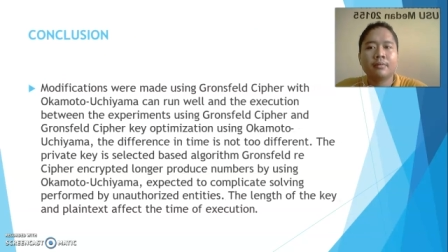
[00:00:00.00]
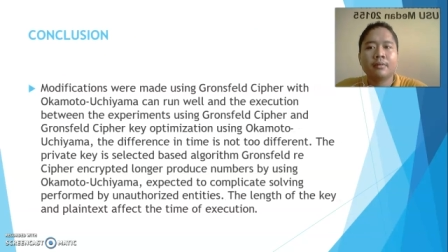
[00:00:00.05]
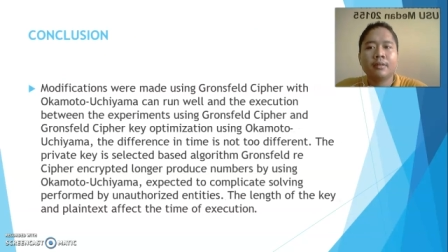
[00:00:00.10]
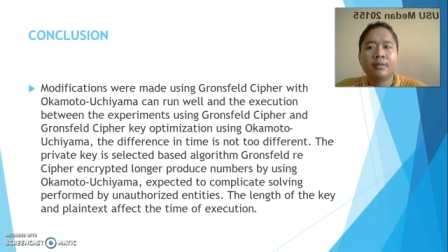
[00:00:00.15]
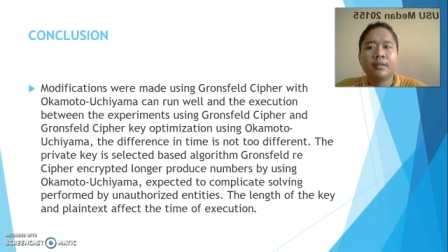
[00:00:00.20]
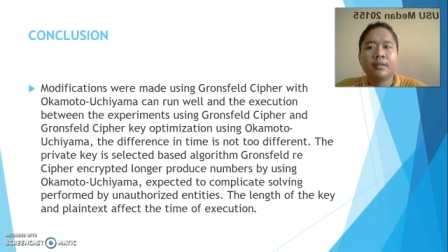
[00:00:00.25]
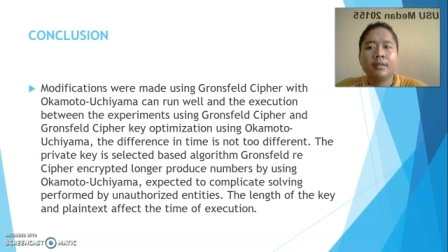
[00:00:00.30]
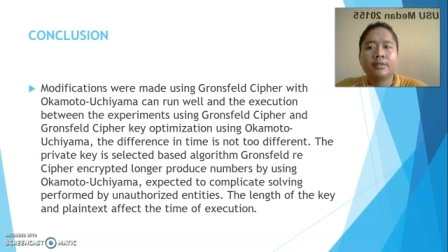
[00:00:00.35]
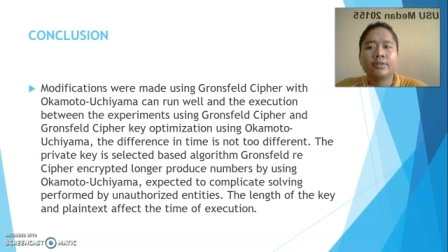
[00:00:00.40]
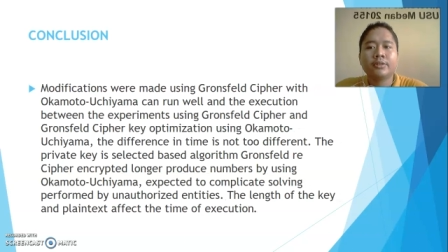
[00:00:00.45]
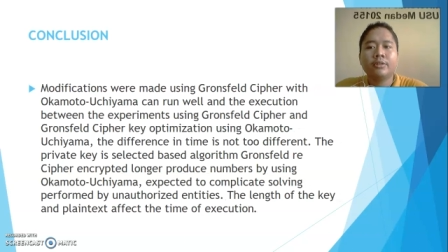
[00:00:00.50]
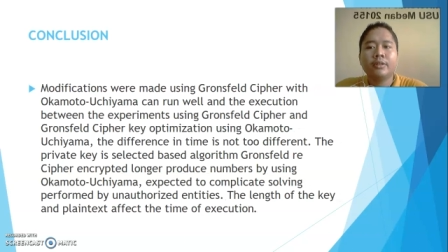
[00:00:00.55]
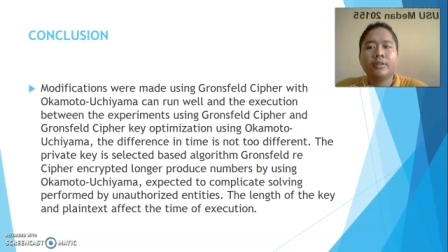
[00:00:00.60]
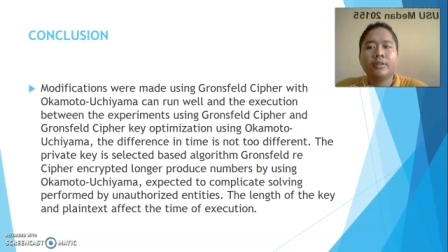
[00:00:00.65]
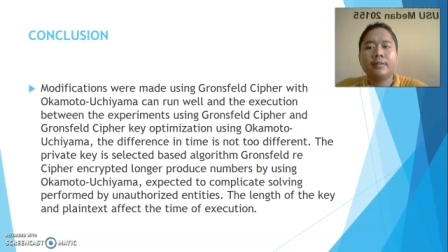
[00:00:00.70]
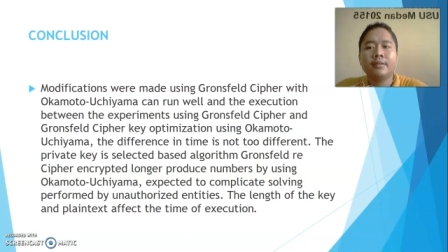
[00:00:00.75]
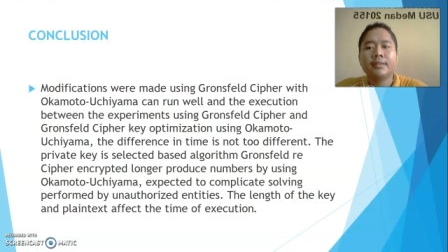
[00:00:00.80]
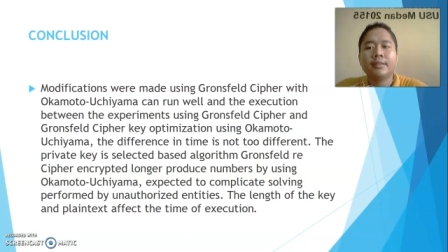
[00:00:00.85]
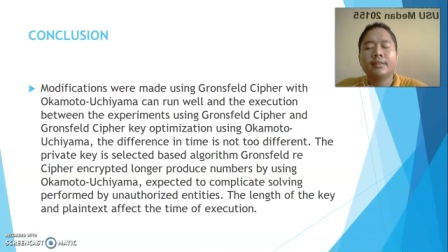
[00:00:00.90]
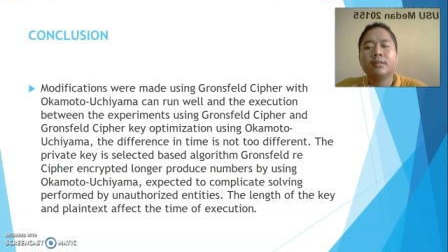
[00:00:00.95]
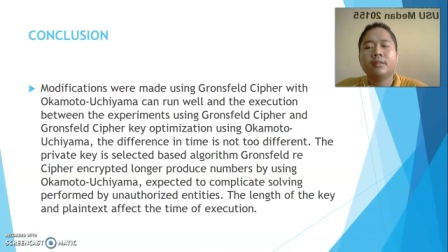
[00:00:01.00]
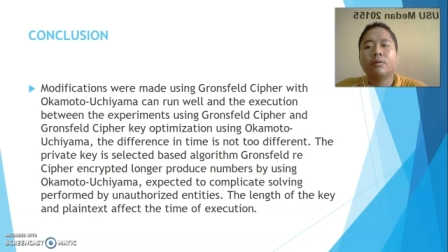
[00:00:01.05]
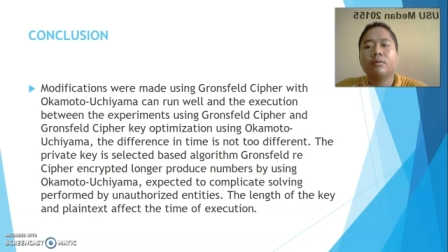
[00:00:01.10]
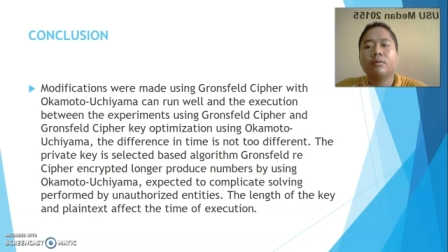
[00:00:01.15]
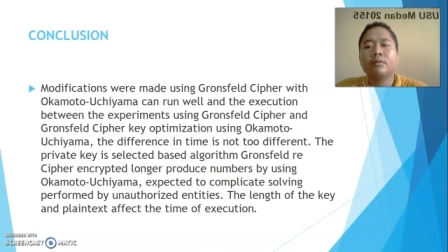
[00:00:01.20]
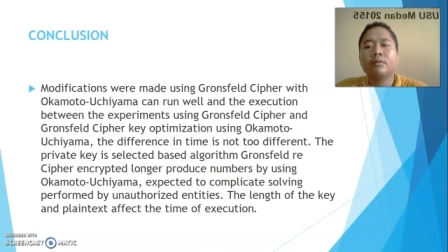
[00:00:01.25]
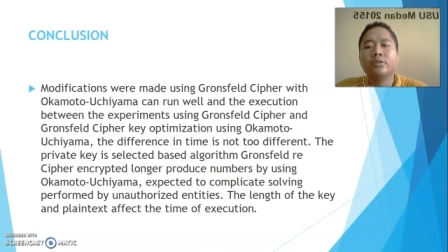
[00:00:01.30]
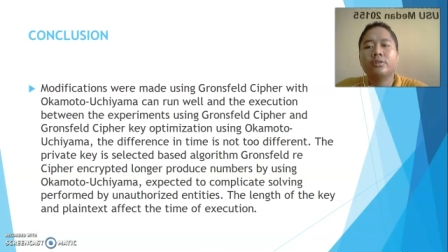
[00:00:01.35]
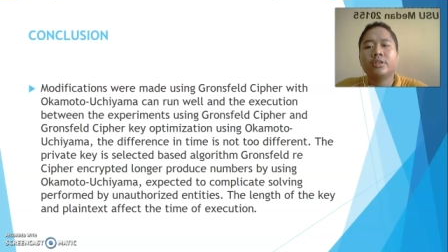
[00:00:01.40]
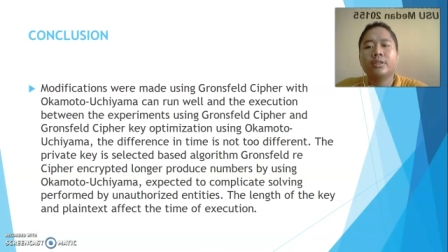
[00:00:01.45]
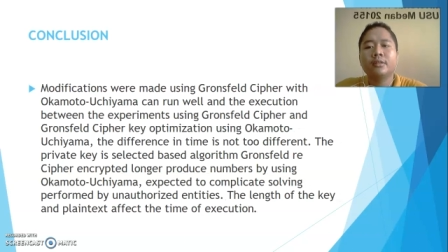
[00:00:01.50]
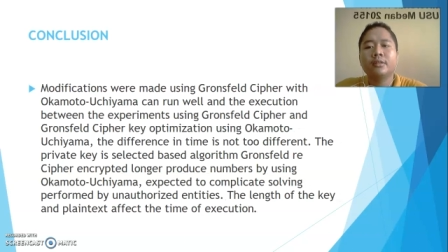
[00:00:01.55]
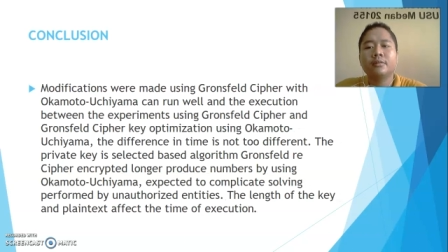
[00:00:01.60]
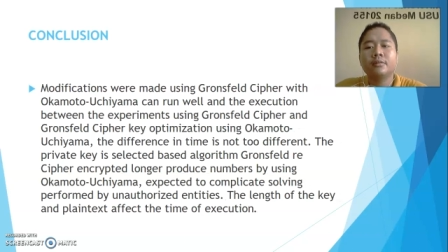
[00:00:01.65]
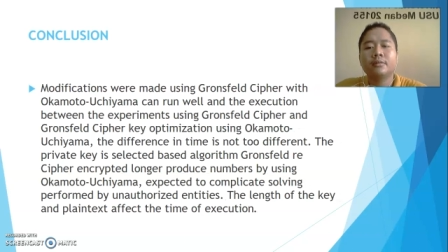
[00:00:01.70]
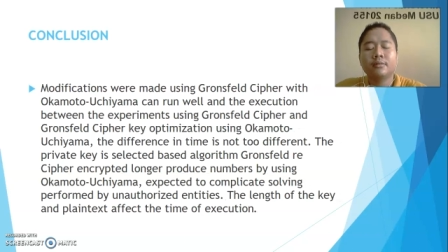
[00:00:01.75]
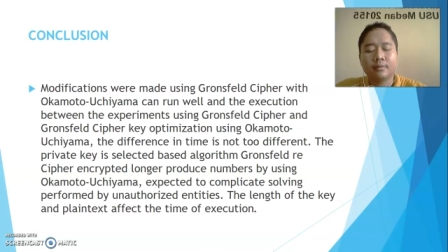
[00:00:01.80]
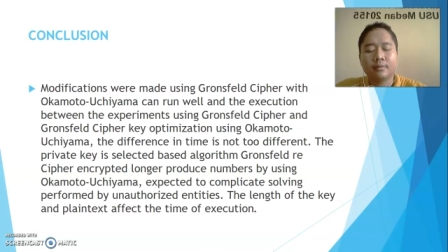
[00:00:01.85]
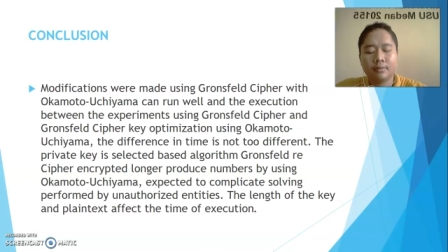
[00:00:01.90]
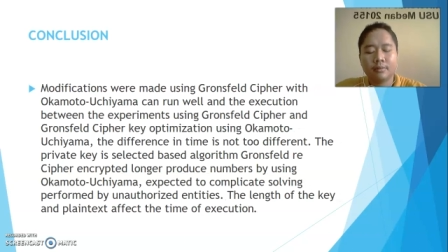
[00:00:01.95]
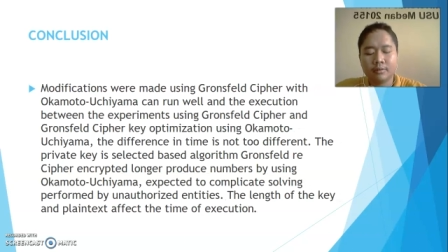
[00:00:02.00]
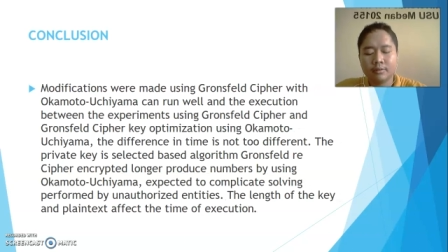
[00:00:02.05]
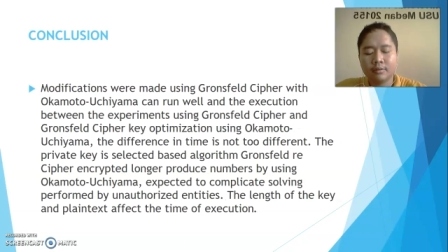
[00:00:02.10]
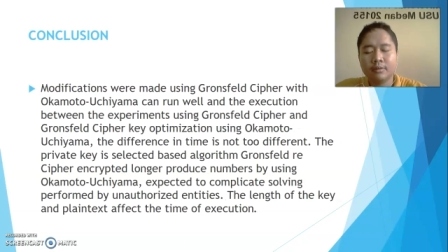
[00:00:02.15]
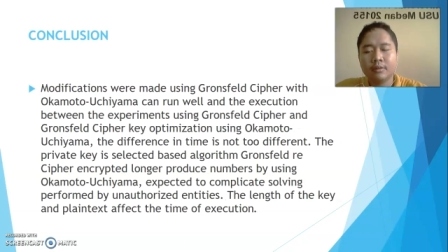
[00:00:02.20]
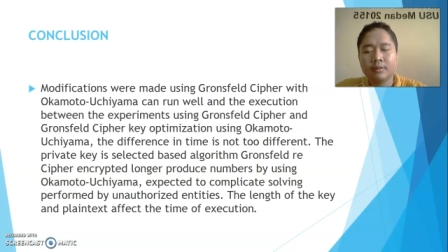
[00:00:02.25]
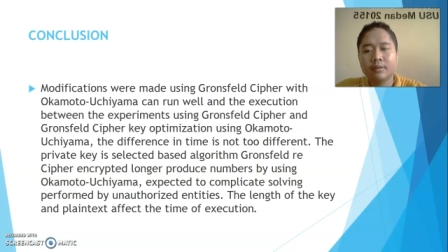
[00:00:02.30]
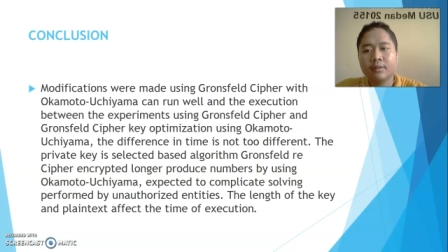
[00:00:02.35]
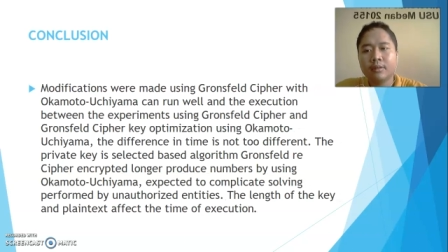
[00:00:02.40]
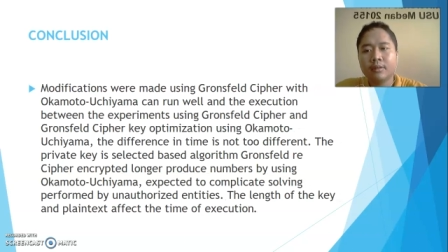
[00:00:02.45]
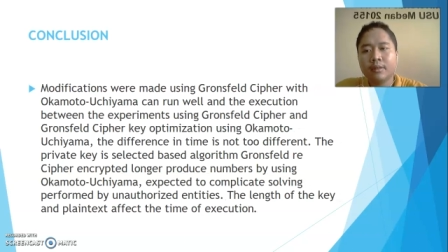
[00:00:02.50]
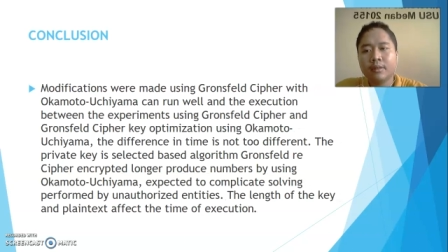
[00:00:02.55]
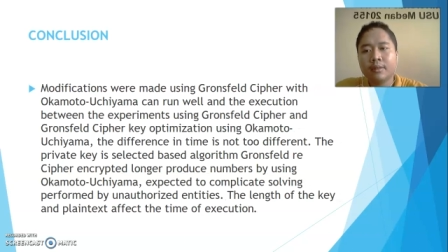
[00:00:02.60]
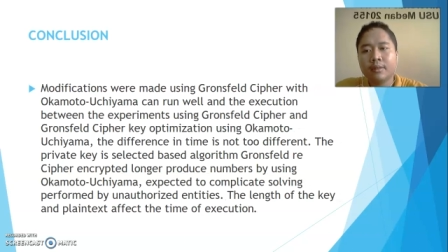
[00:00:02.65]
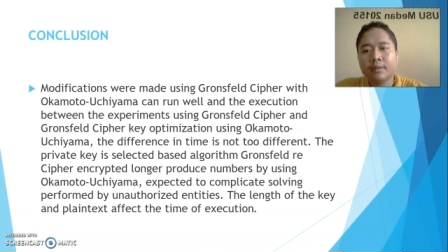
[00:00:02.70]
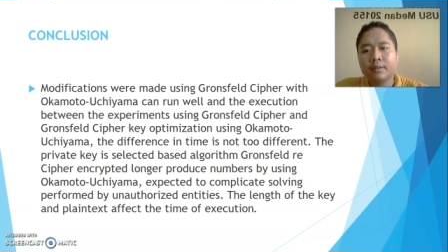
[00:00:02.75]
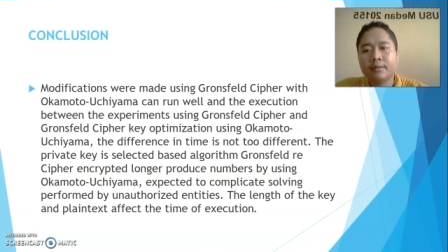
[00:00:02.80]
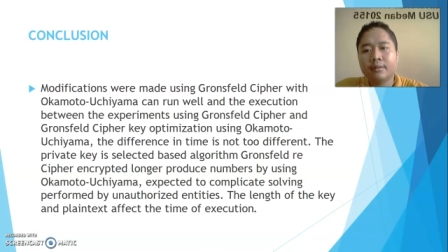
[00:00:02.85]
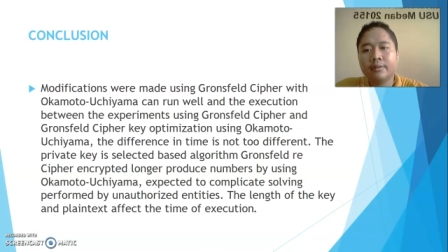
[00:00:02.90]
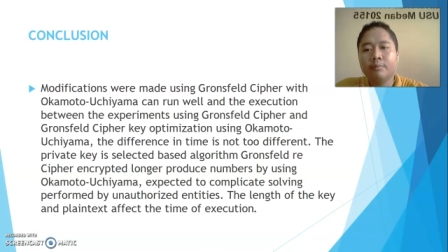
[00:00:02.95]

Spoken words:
So here is the conclusion. The